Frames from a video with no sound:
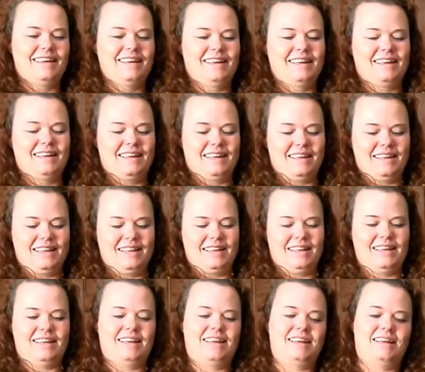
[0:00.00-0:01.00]

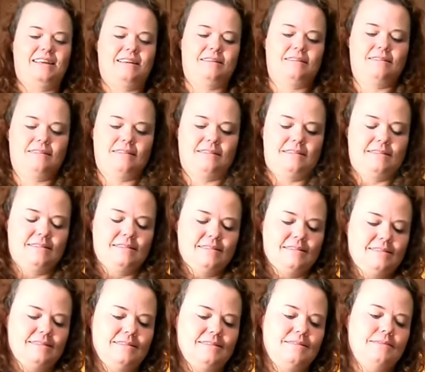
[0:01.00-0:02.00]

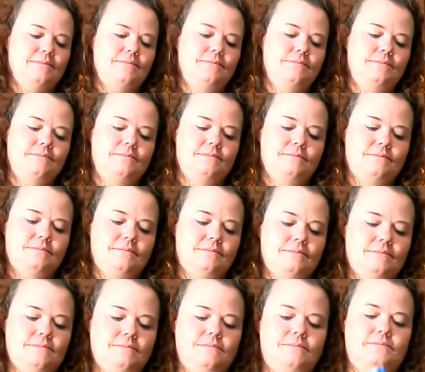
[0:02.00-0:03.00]

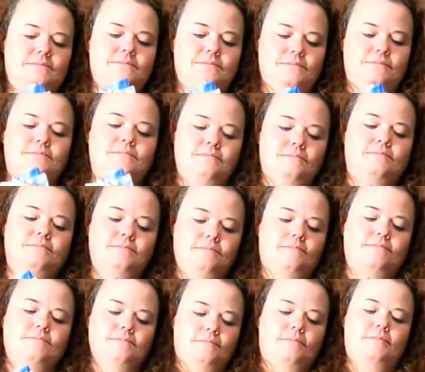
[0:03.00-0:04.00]

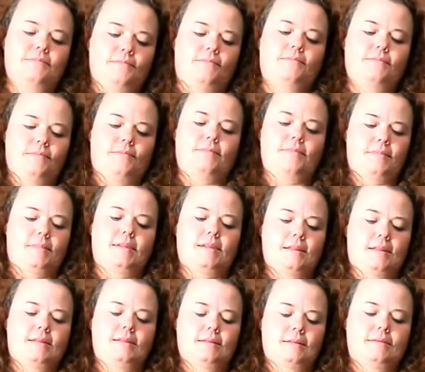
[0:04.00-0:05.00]

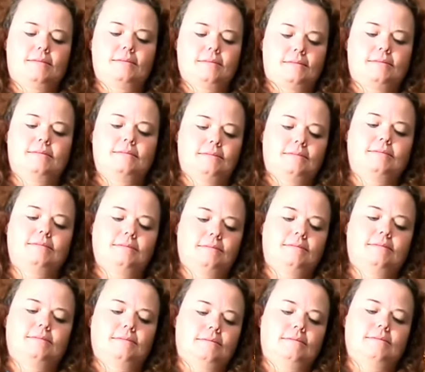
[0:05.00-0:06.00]

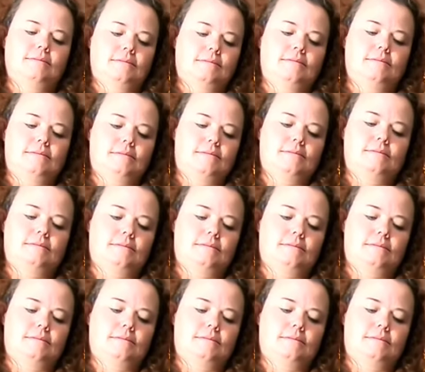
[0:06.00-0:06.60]
This person isn't speaking.